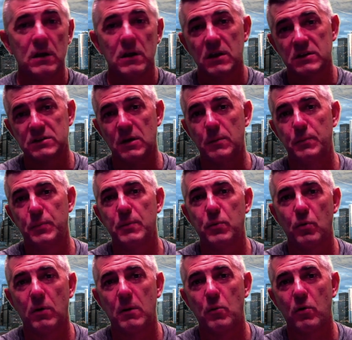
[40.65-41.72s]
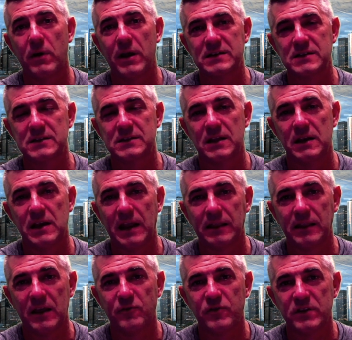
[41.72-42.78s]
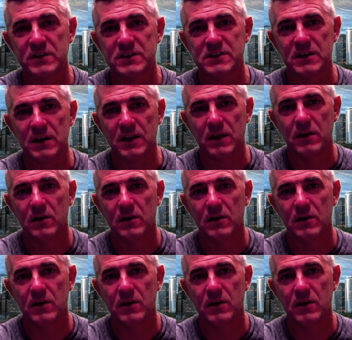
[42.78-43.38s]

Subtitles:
Some people want more access to nightlife in the city.